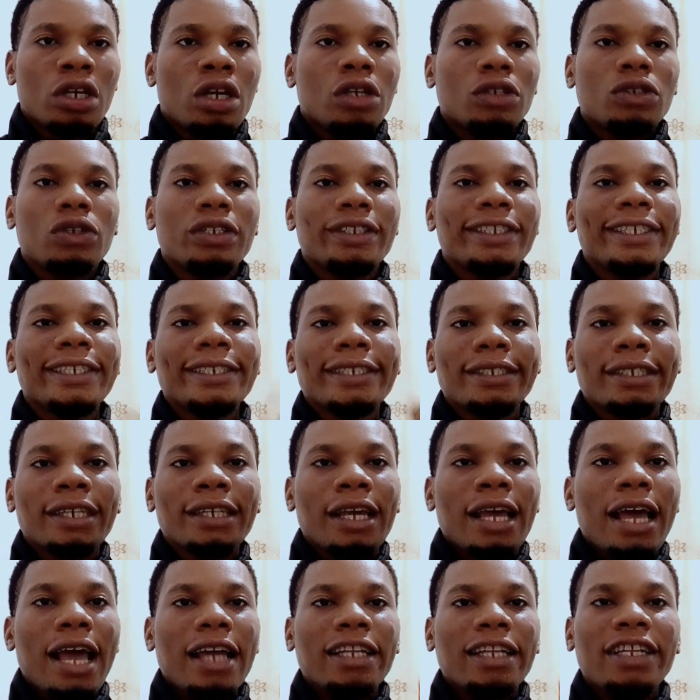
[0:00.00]
So this
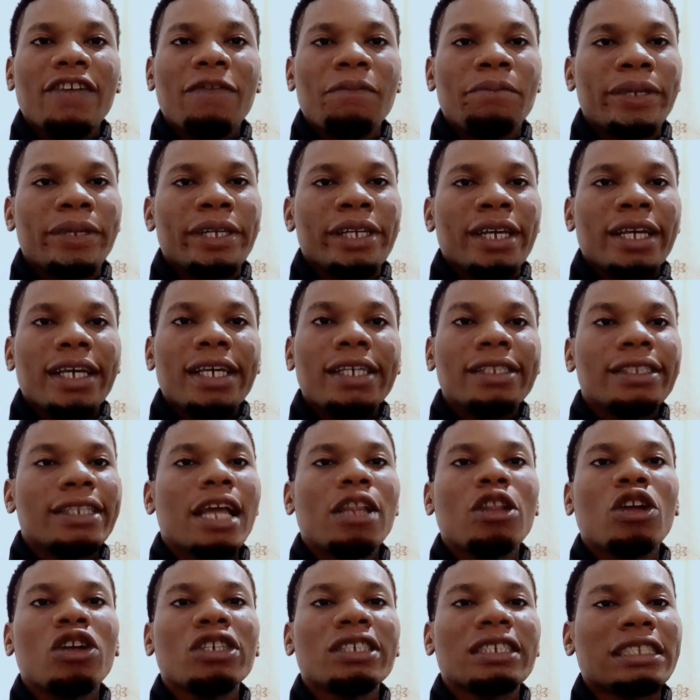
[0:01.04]
NFP, it
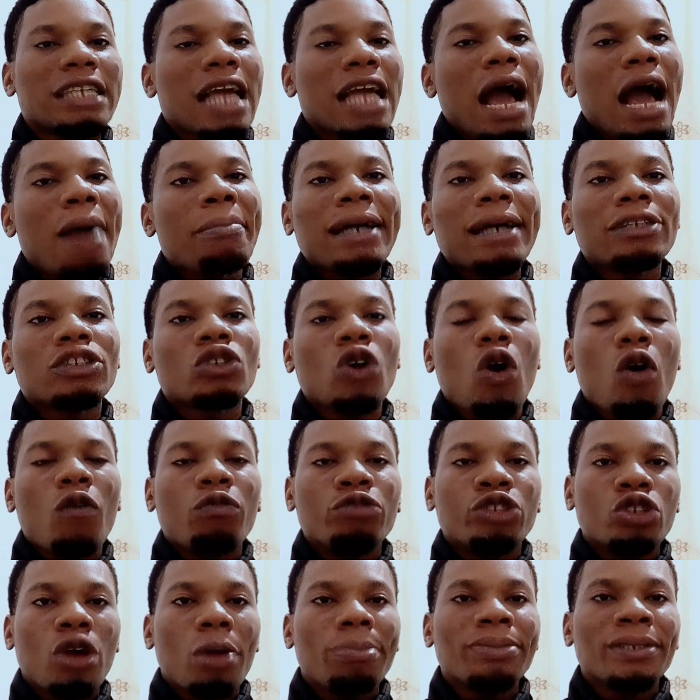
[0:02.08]
tells us the amount of
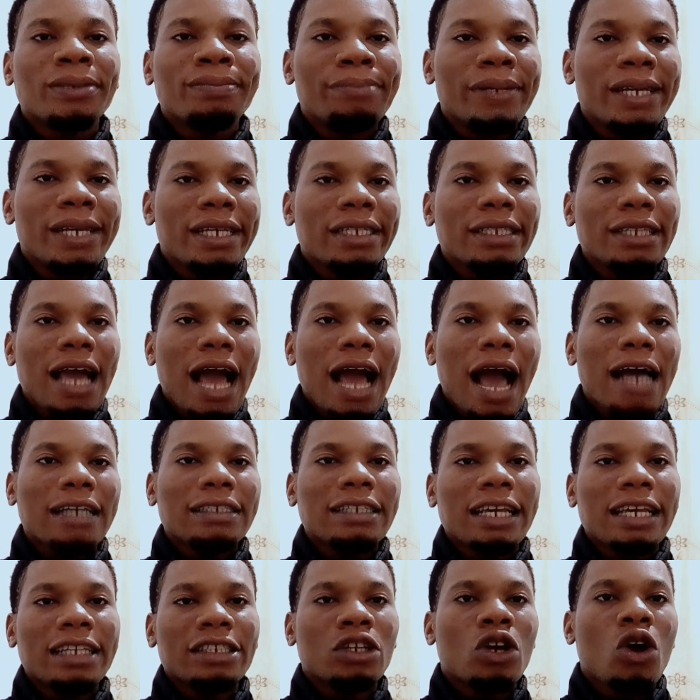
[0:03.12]
jobs being
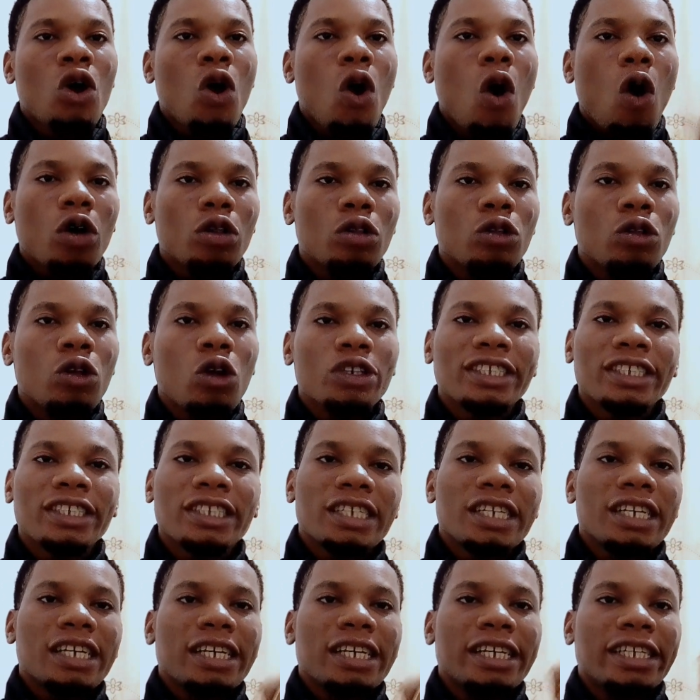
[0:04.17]
added or lost
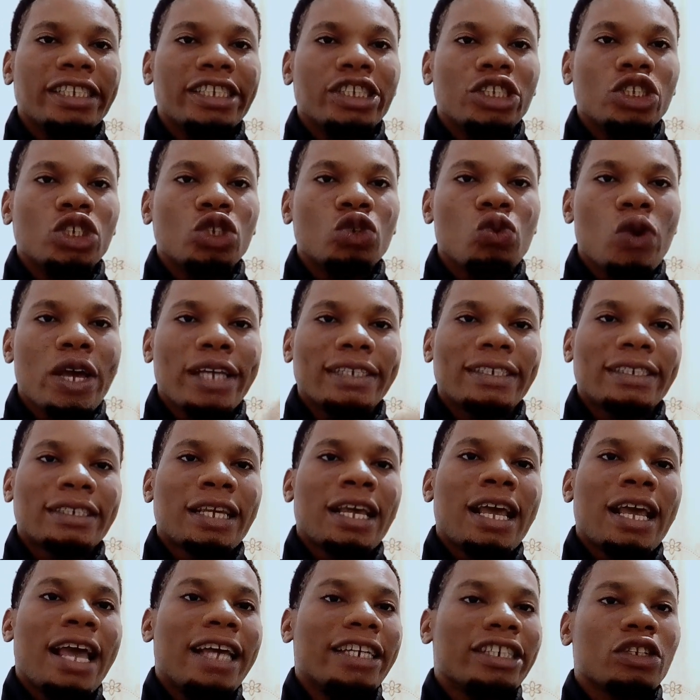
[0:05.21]
in the US,
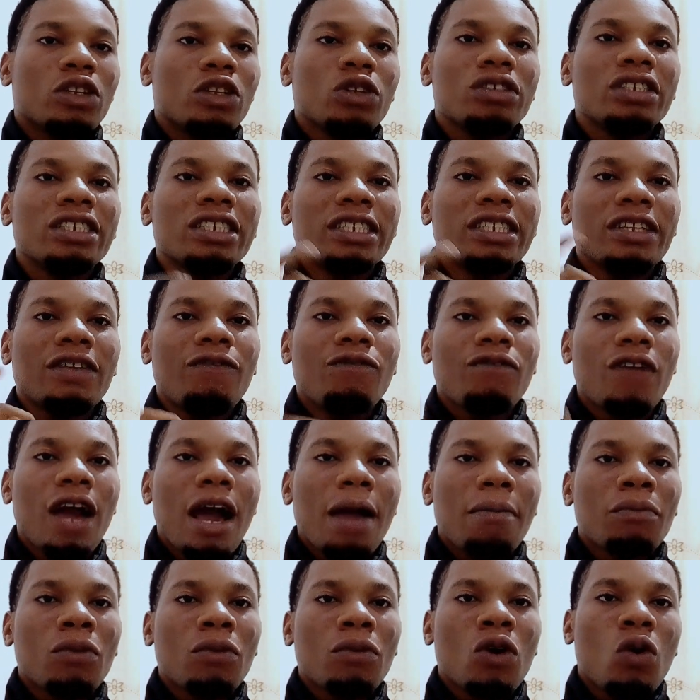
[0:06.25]
excluding the
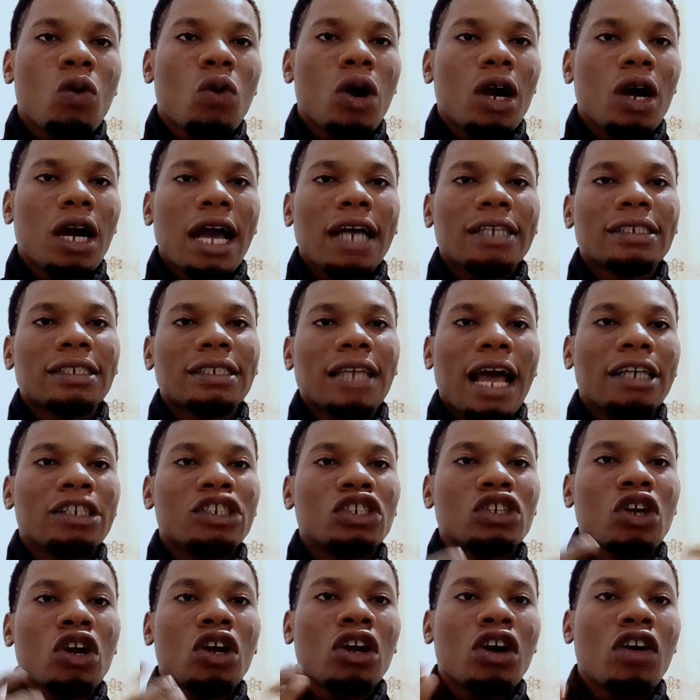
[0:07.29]
farm workers and
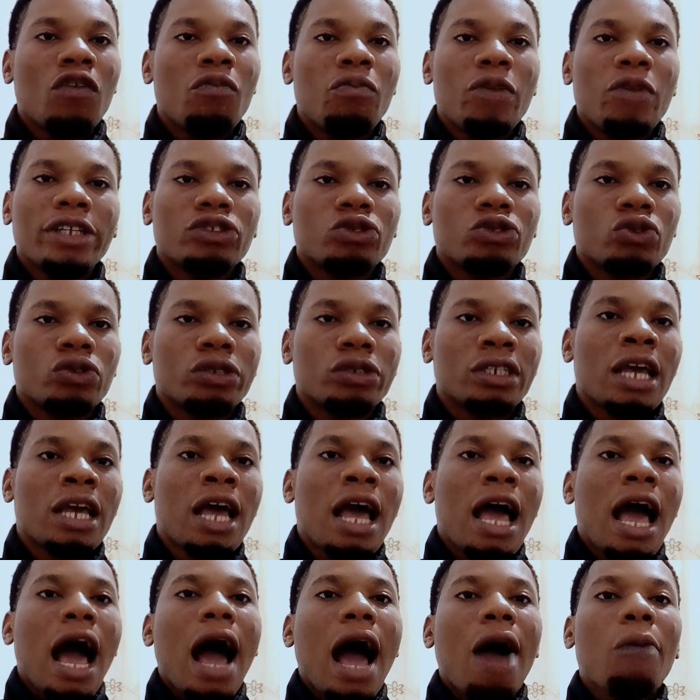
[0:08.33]
some government roles,
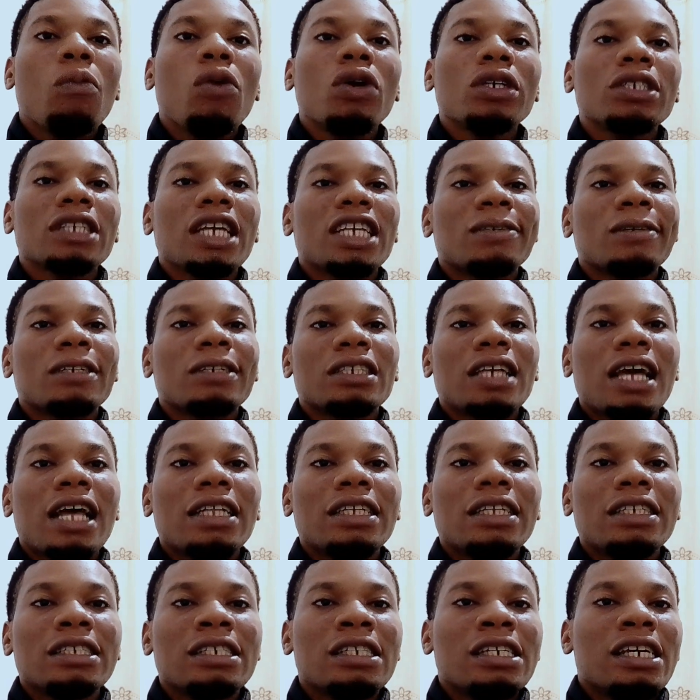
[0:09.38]
and most
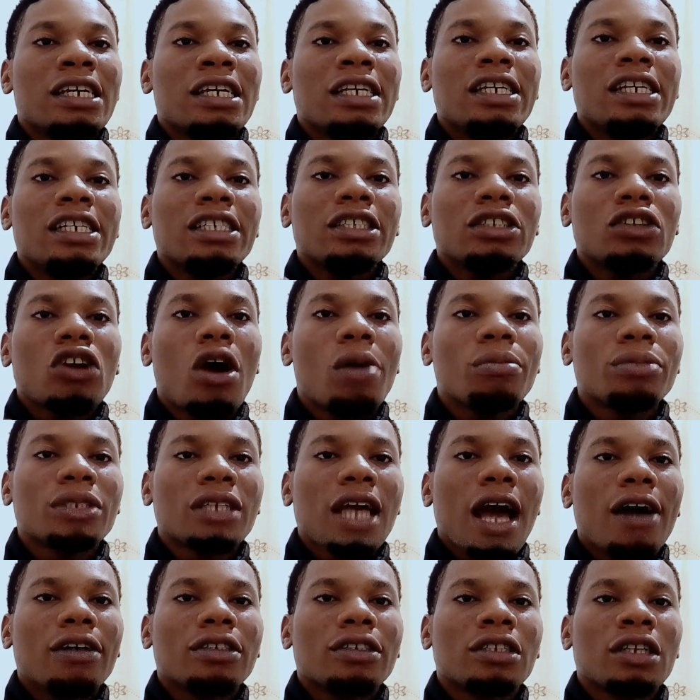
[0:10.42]
especially it comes
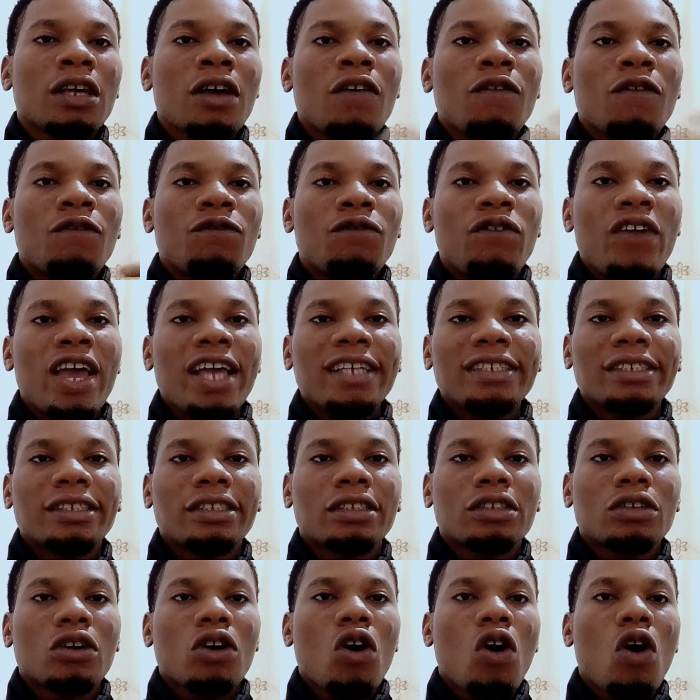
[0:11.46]
out
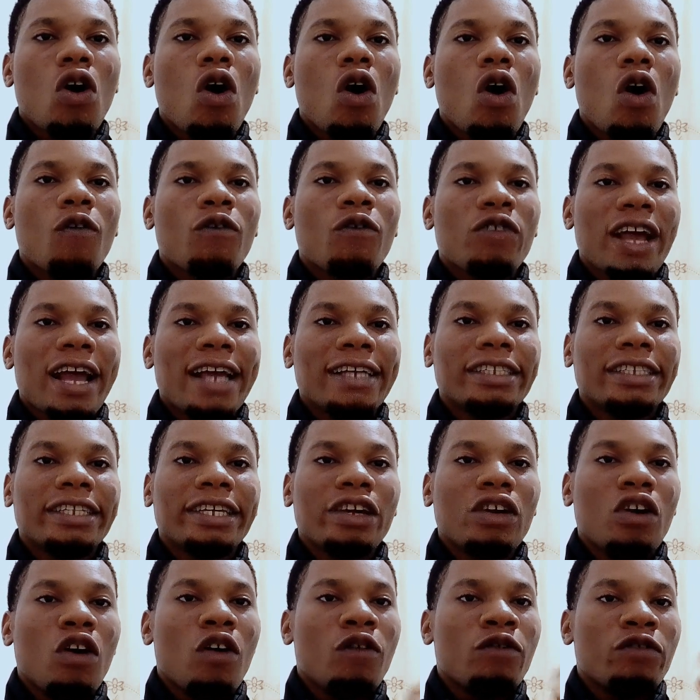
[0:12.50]
first
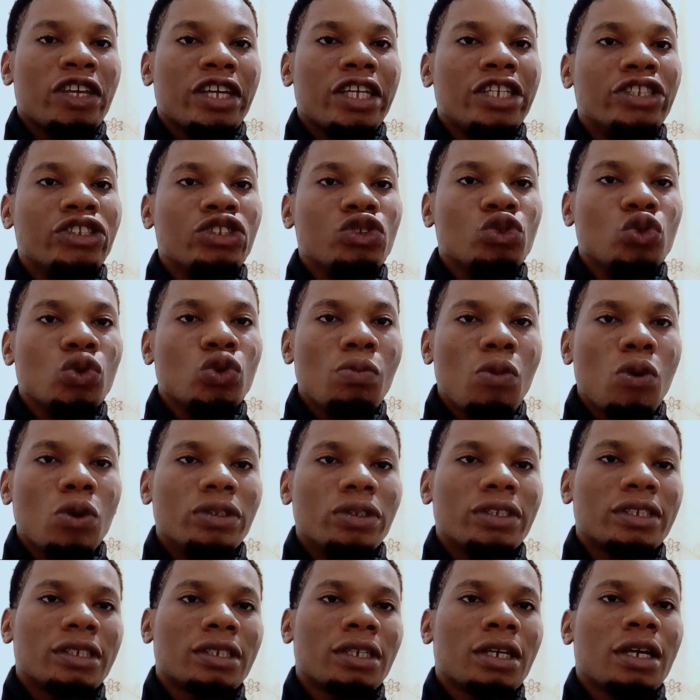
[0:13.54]
Friday of a new
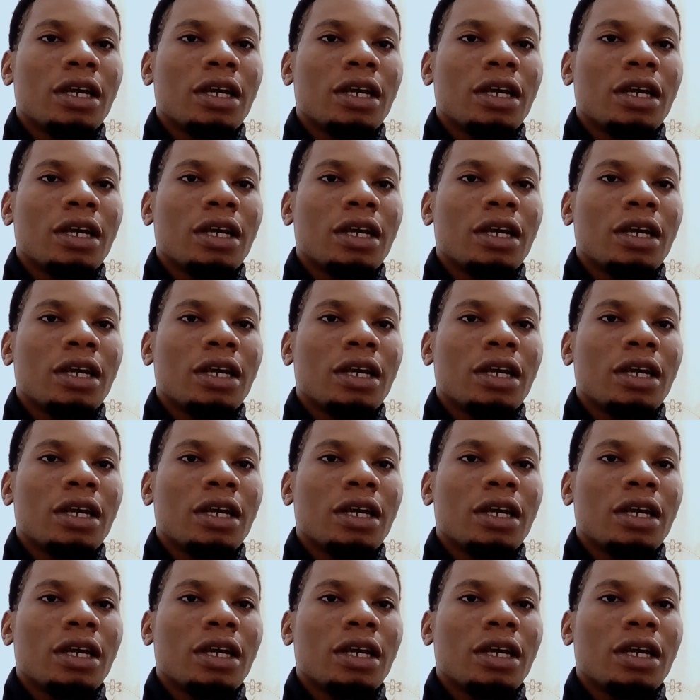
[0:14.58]
month.